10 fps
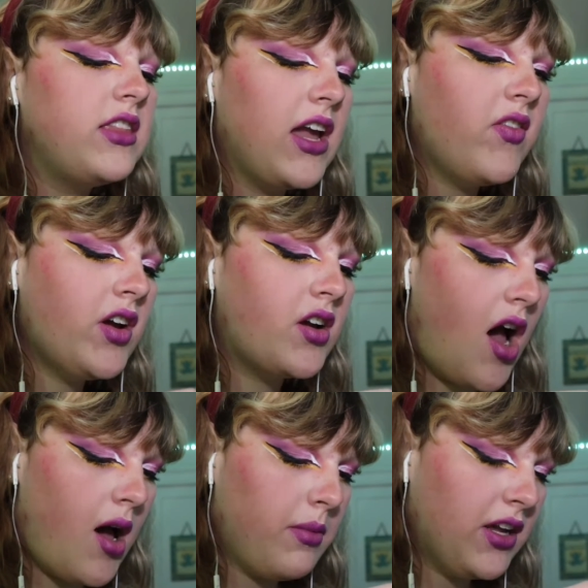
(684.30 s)
they have a
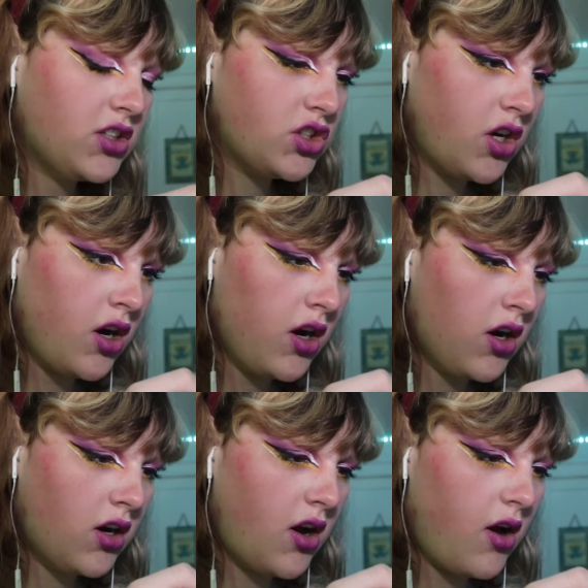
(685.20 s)
Gottmik
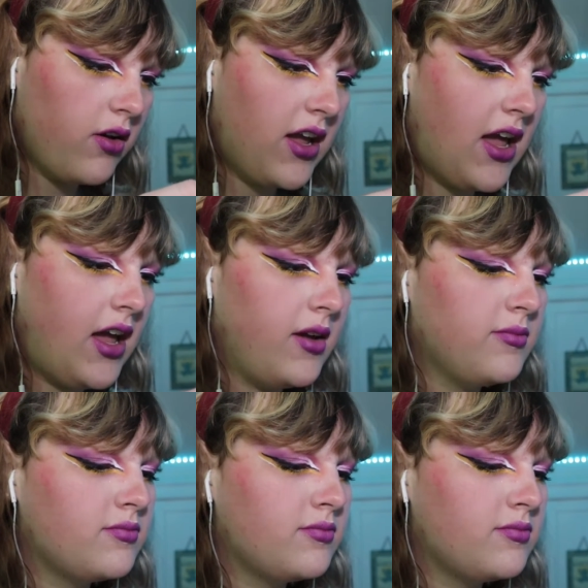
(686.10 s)
shirt? Okay.